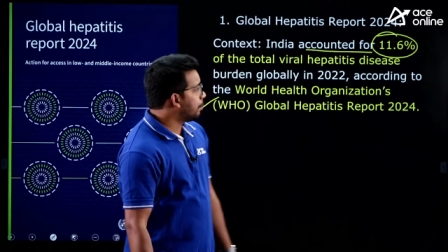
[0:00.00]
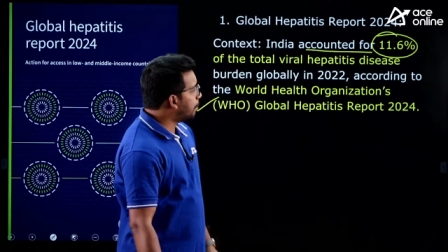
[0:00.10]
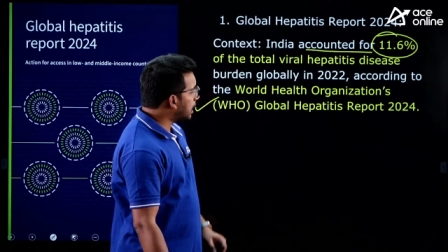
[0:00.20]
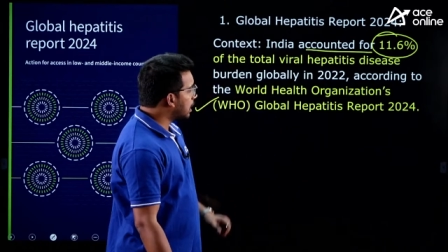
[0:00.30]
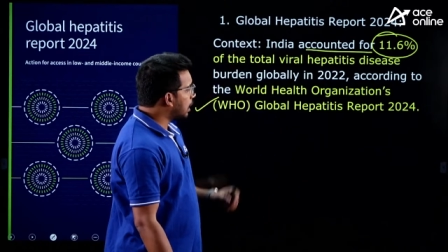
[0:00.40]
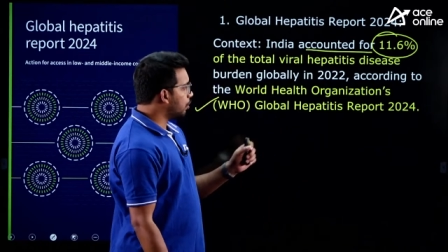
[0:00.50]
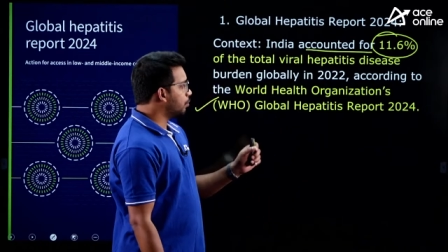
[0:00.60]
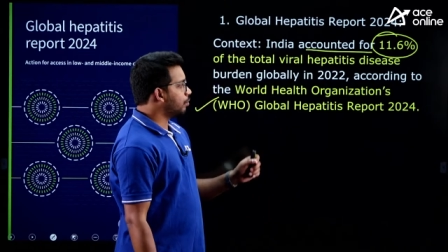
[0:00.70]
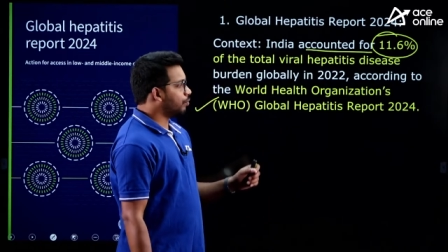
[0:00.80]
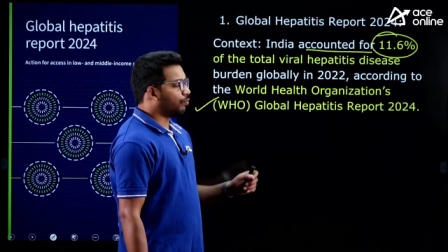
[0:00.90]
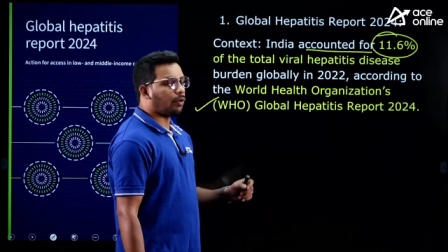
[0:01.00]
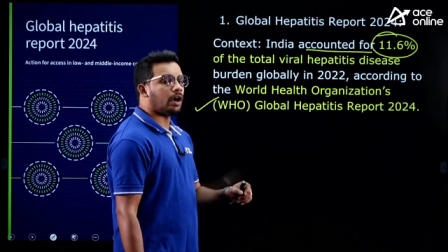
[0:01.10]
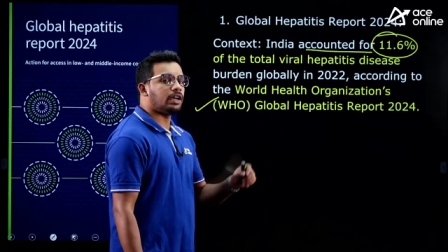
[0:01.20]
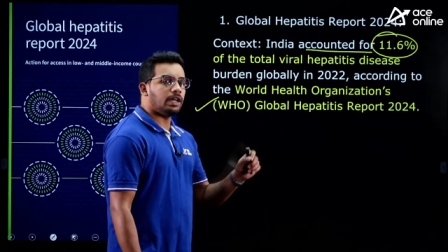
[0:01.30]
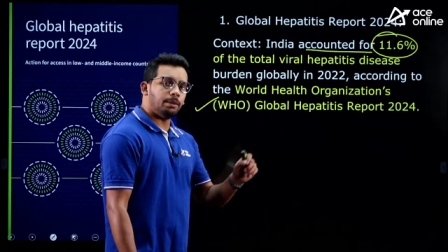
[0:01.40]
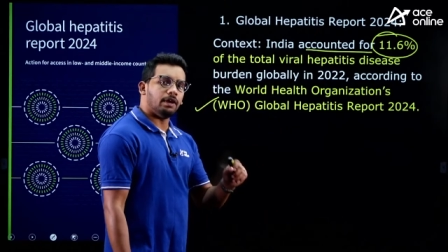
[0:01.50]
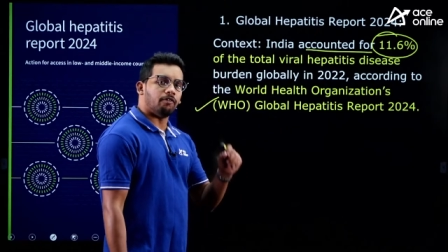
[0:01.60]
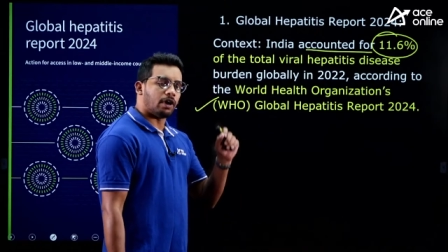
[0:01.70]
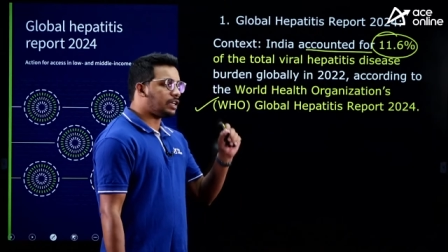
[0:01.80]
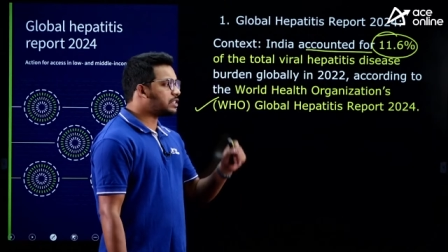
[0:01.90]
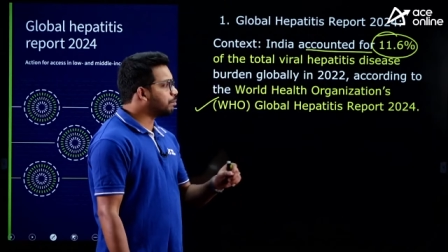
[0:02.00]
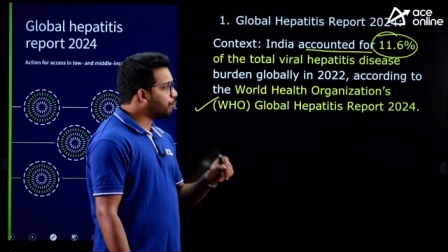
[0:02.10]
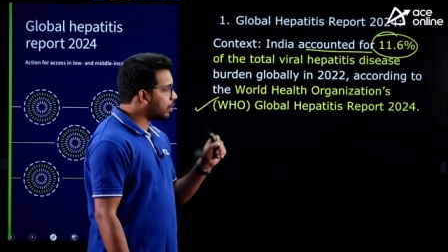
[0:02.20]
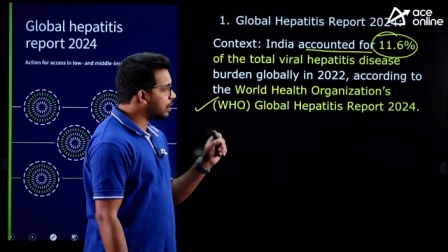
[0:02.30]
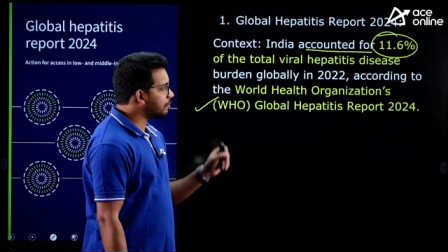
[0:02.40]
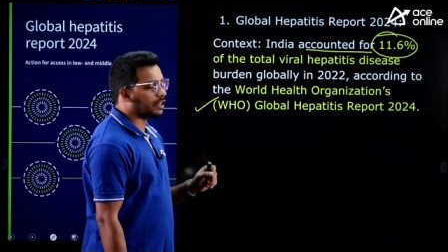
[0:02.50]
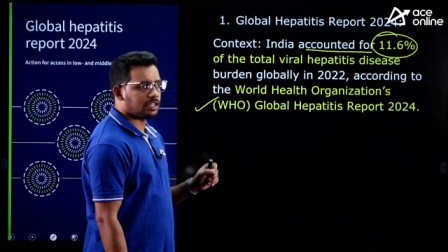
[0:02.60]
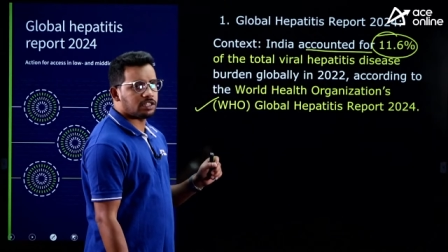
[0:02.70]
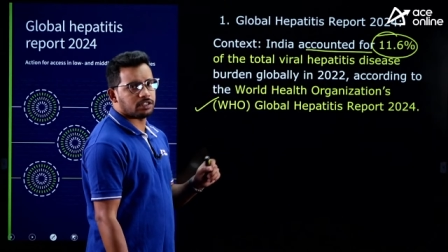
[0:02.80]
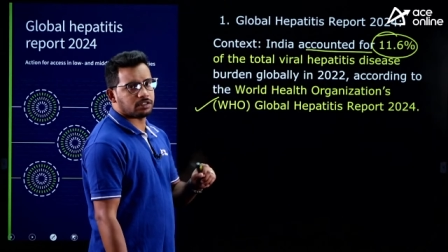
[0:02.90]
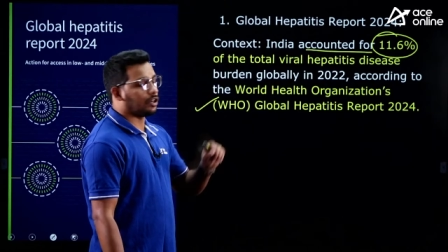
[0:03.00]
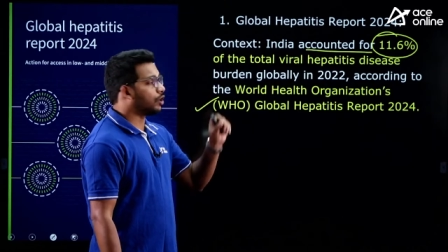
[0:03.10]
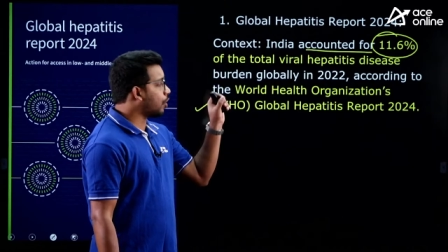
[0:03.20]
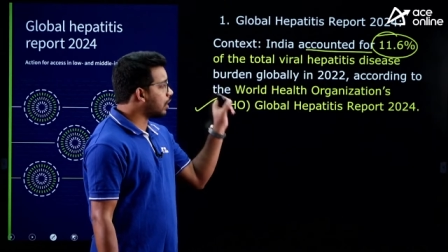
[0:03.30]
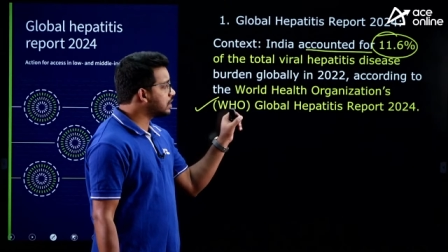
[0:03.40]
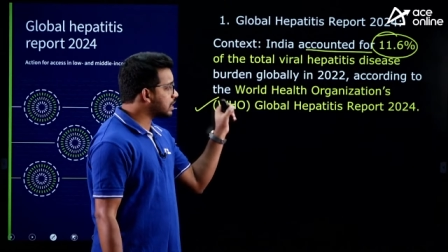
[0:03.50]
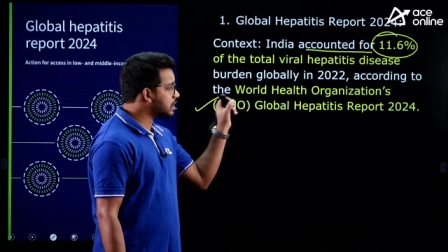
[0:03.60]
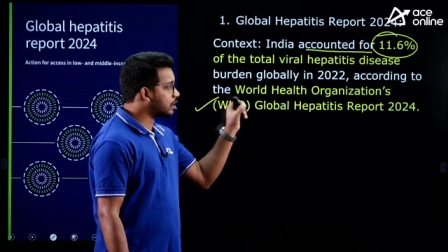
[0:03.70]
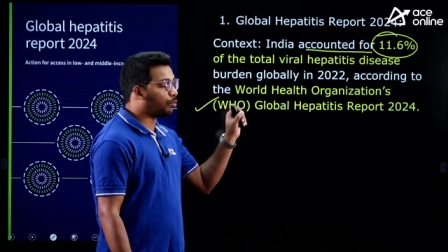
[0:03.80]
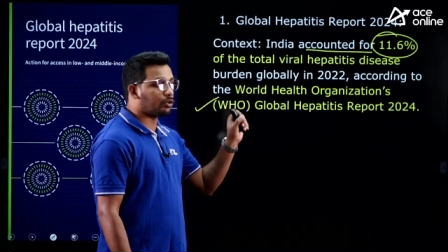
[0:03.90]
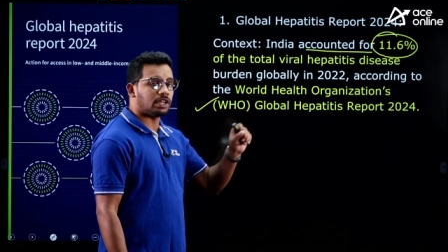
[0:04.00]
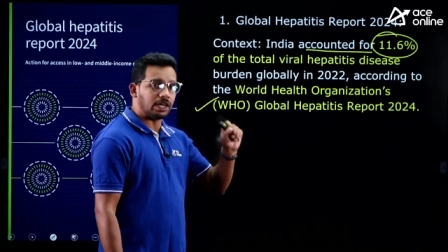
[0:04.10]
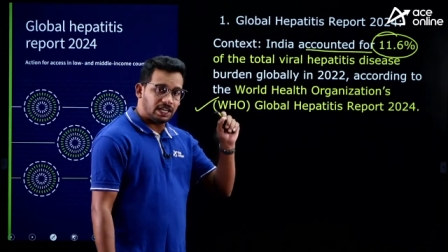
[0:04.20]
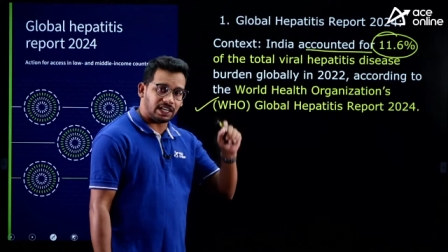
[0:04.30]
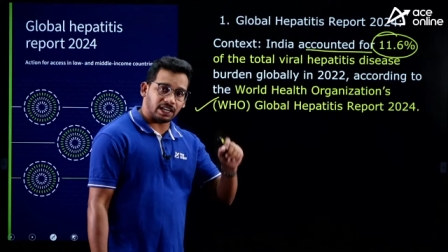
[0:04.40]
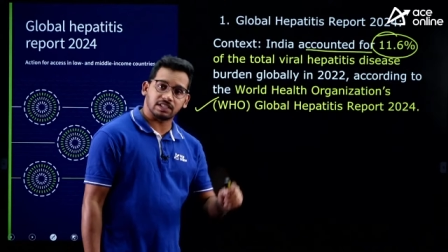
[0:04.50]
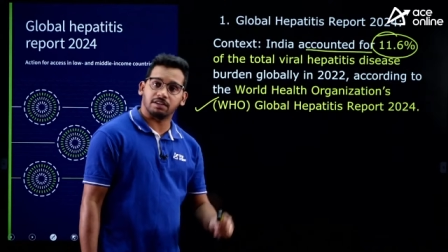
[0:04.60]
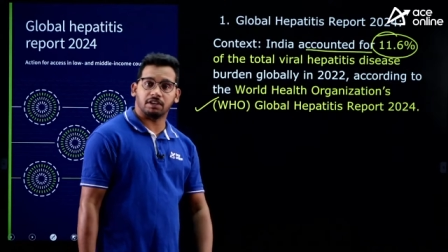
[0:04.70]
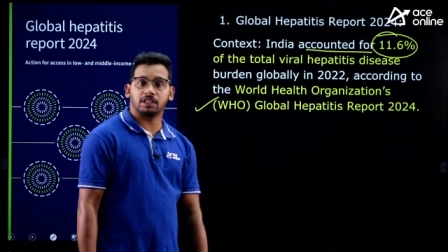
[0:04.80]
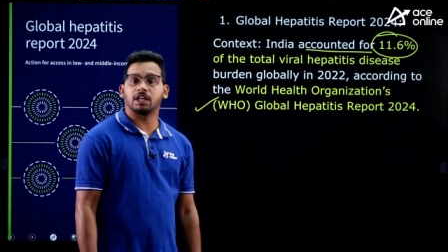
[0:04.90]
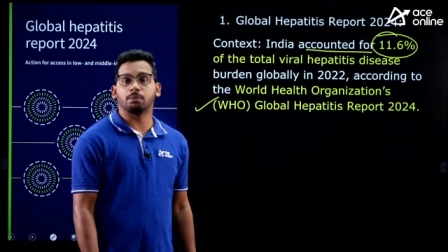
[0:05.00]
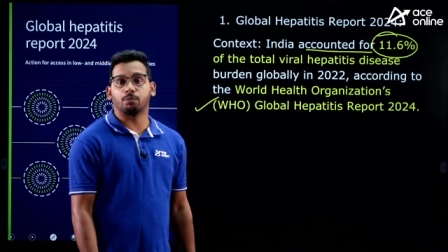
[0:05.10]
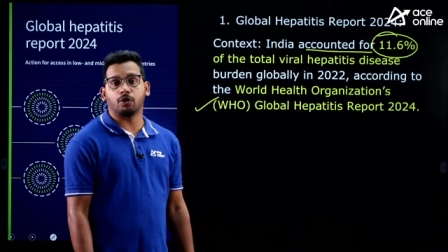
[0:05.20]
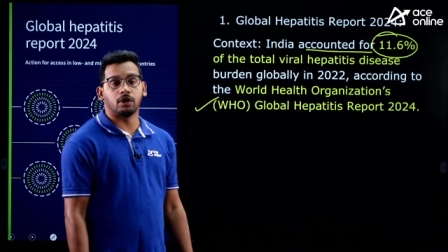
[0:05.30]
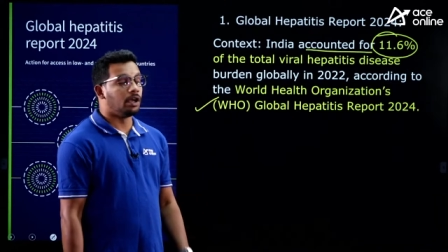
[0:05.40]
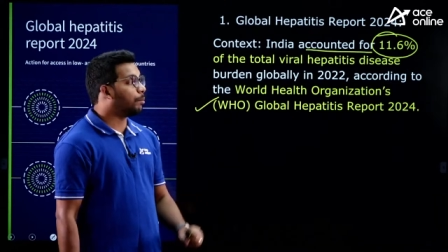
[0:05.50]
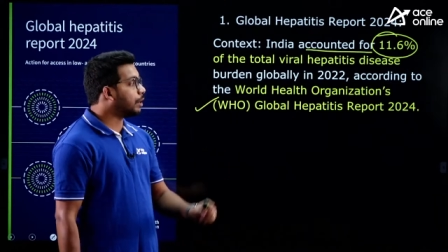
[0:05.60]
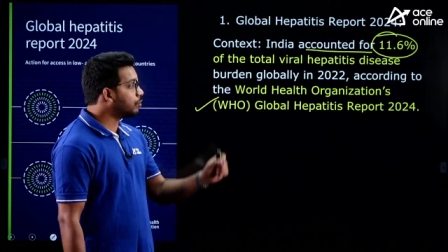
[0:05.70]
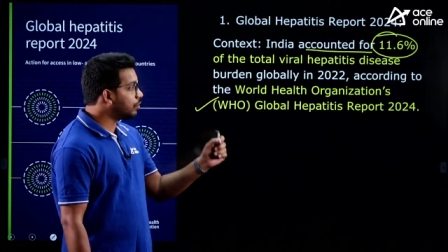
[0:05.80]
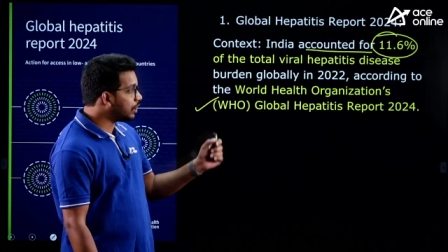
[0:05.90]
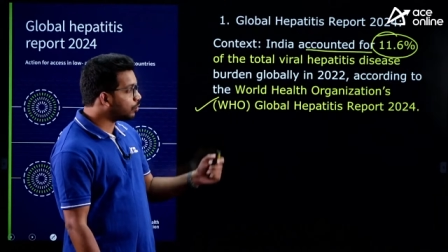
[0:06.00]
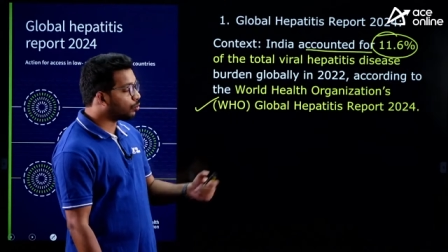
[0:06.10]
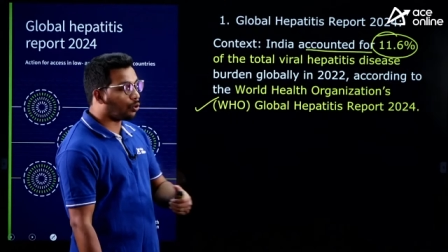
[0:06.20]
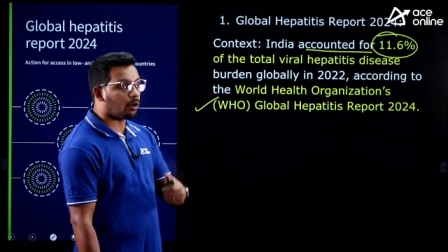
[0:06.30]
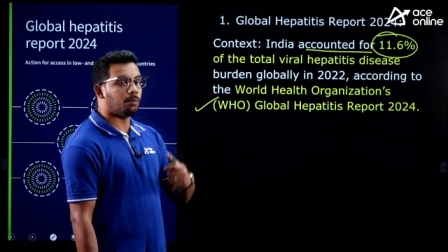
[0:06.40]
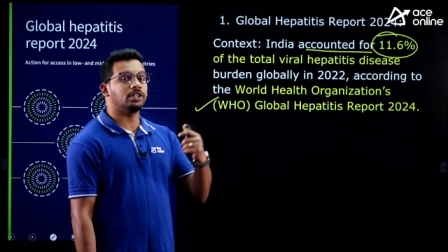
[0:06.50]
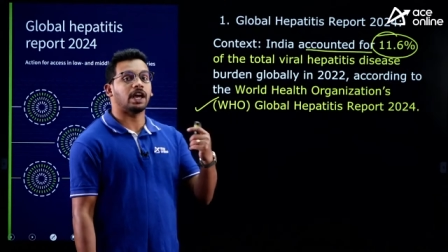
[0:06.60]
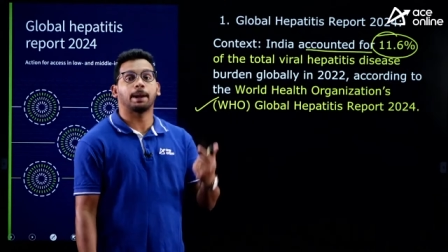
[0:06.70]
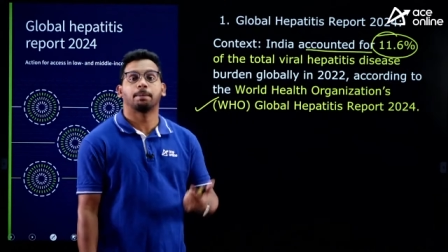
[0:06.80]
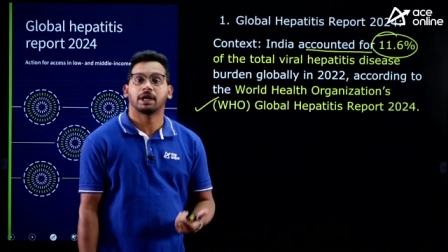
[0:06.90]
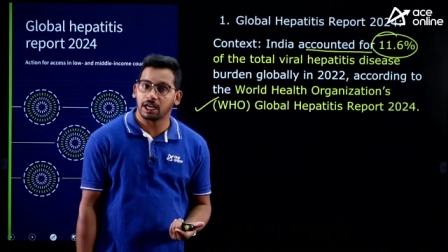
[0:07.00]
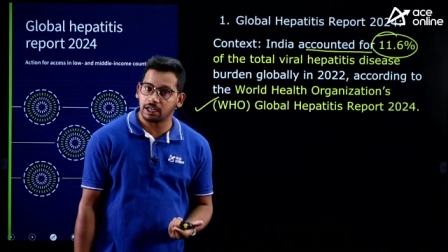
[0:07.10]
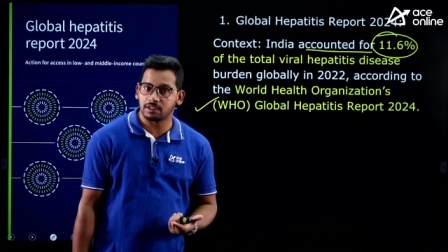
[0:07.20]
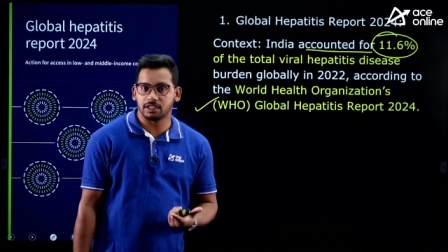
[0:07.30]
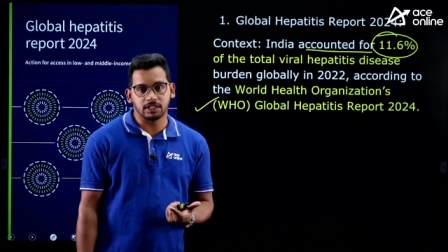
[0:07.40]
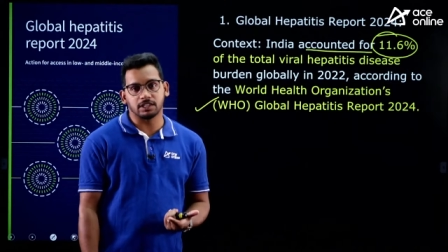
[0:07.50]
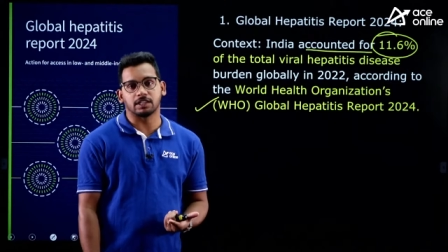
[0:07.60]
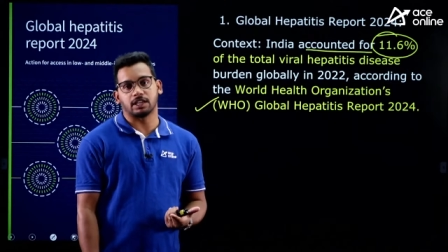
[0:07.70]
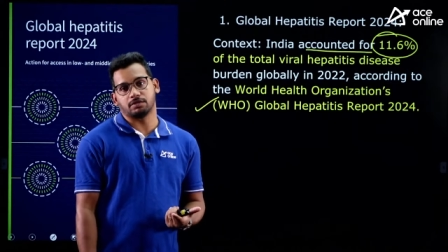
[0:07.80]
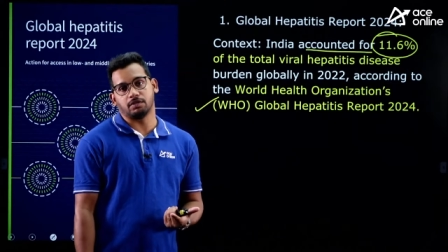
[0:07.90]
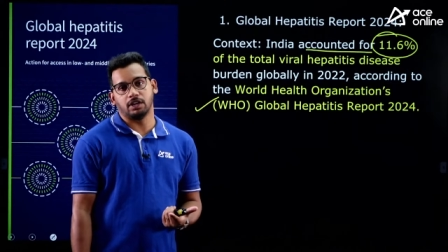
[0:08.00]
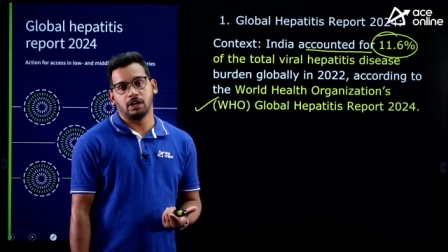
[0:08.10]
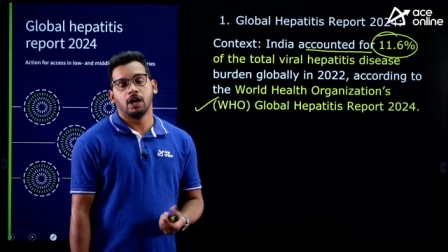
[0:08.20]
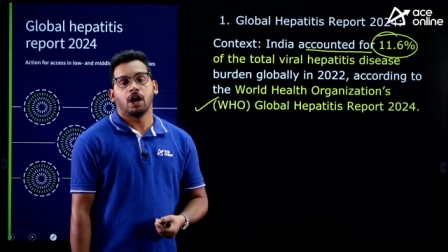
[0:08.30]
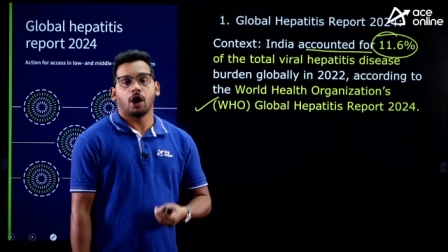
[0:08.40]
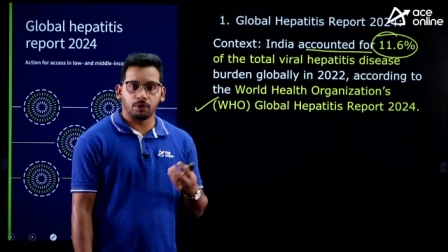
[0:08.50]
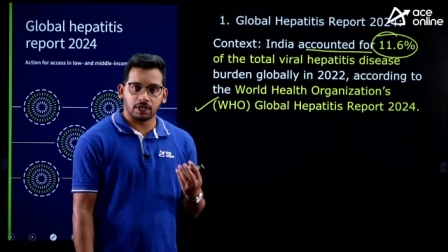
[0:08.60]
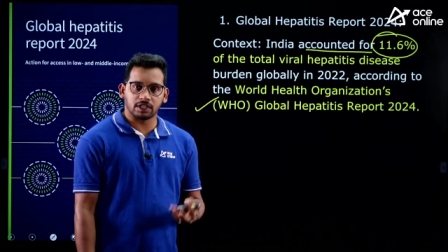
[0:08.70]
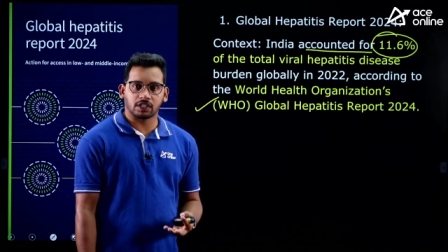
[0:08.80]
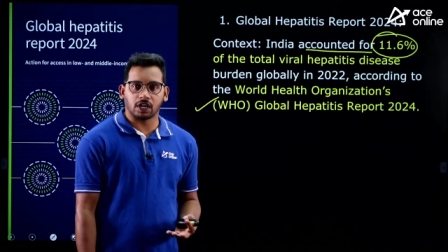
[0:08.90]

But now what, what is important for us is not just about the details given in the report, but you need to know about the hepatitis disease as well how it is